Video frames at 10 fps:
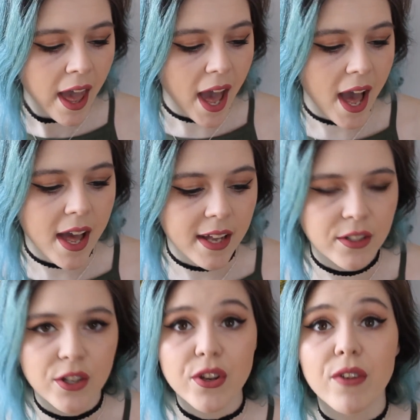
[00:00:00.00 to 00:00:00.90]

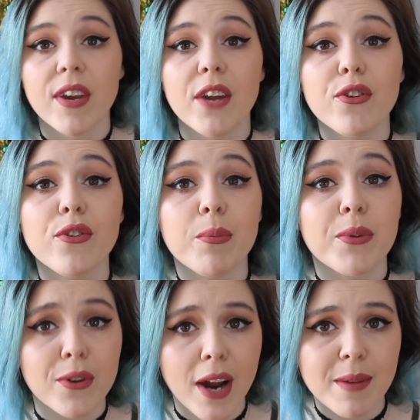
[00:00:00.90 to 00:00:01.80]
And don't forget to
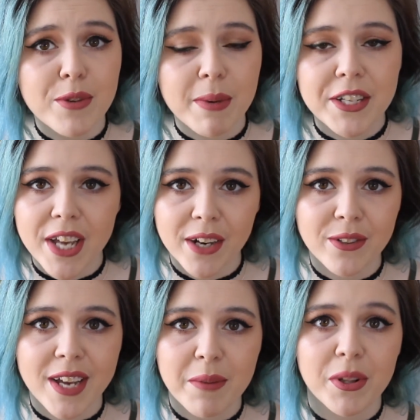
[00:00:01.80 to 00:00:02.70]
subscribe to my channel
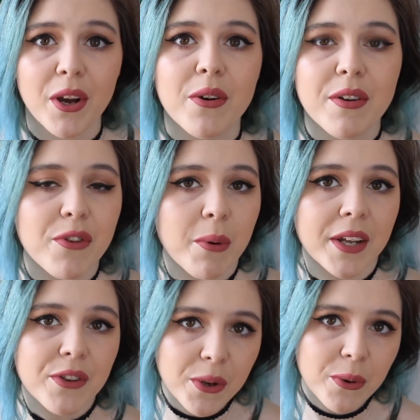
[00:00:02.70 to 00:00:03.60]
down below if you
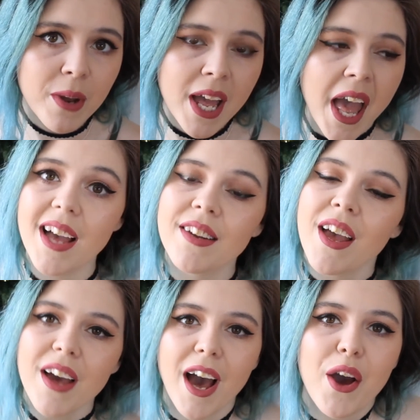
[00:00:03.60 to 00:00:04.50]
are new, and
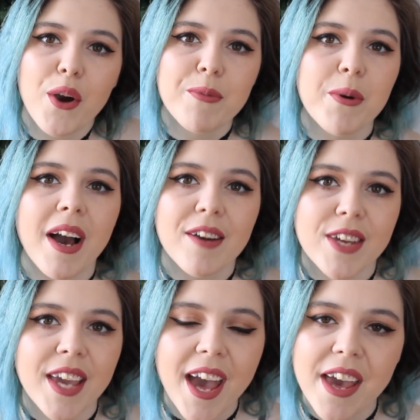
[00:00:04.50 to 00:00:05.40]
I hope you are
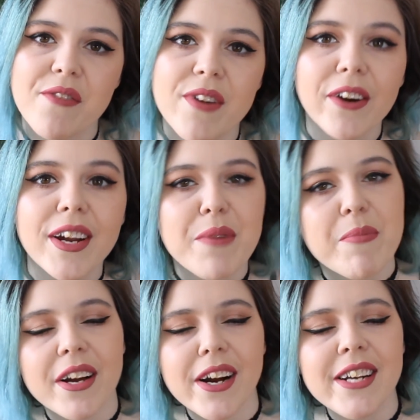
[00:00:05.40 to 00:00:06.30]
having a very
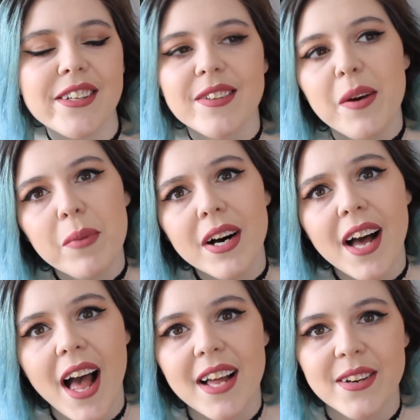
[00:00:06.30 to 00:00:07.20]
Merry
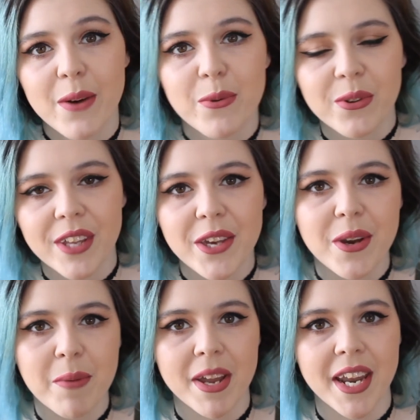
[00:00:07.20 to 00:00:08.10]
December, and I will see
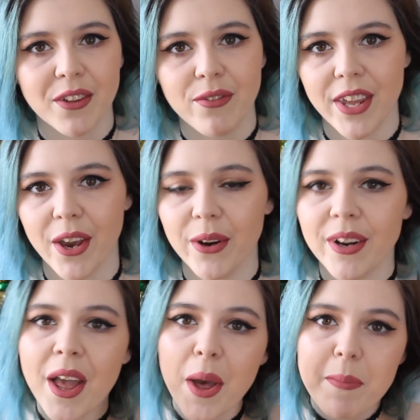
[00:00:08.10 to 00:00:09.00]
you in my next video.
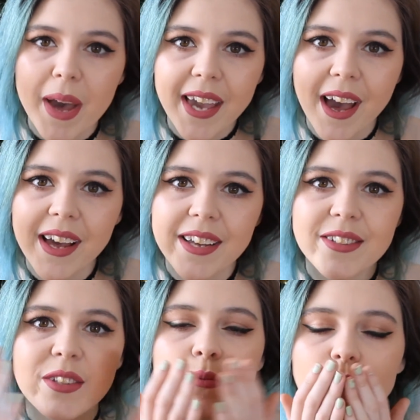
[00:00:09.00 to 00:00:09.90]
Bye
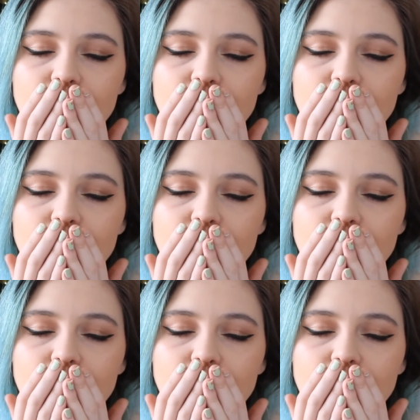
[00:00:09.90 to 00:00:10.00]
guys!